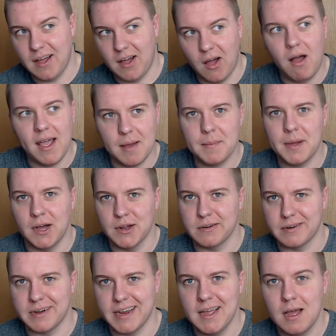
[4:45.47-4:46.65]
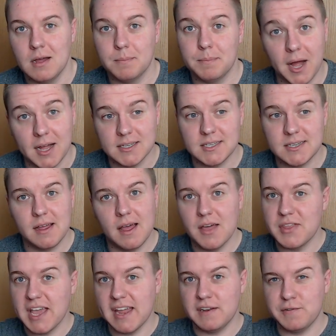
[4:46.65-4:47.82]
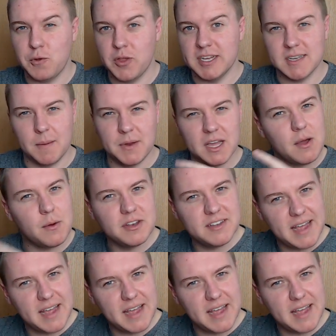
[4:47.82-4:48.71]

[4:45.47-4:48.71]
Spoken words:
I am hungry, but at the end of all this, I'm going to go